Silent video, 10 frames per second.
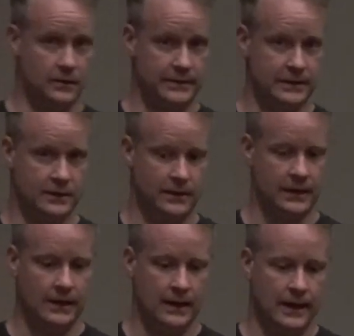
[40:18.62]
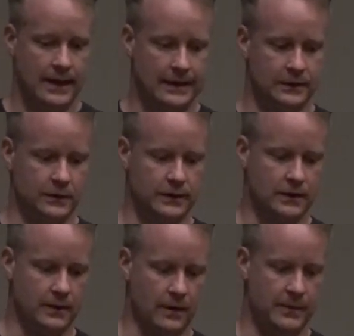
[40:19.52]
business unit is they're using
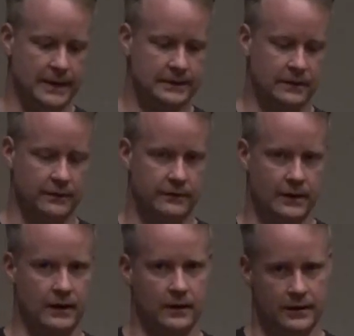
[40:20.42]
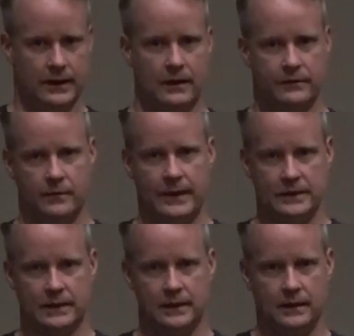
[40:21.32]
a mix of the, the
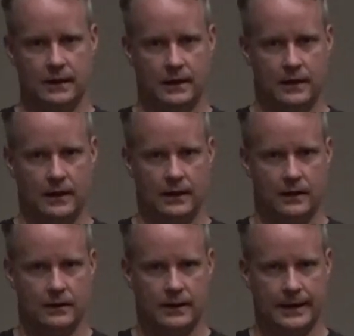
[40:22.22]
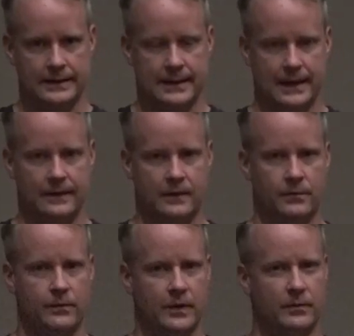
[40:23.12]
CloudFormation. Uh, like I said, they're,
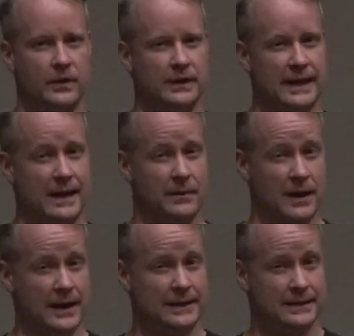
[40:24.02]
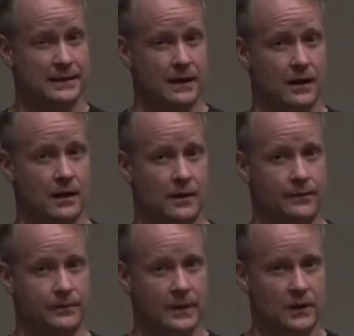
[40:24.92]
they're building AMIs um,
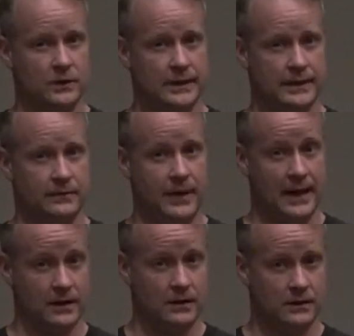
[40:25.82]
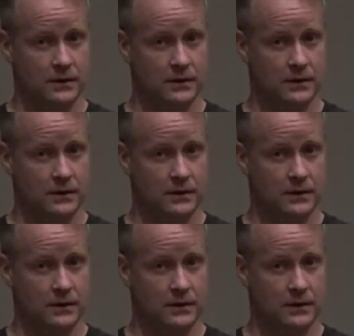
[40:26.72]
using Packer